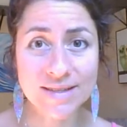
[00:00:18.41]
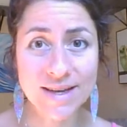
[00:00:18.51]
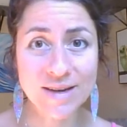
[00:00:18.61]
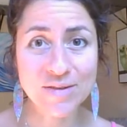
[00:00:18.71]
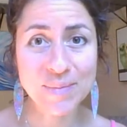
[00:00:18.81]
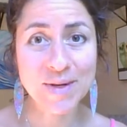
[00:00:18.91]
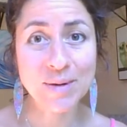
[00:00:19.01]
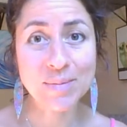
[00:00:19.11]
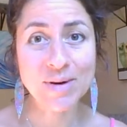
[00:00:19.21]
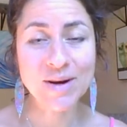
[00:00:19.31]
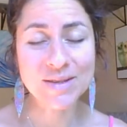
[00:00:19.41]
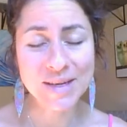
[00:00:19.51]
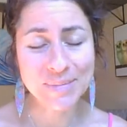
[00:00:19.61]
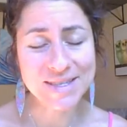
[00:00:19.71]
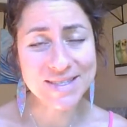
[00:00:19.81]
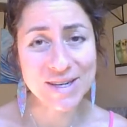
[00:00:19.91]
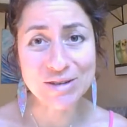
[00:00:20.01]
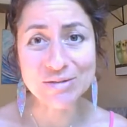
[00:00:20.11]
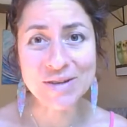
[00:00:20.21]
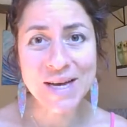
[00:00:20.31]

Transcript: I have been up all night myself,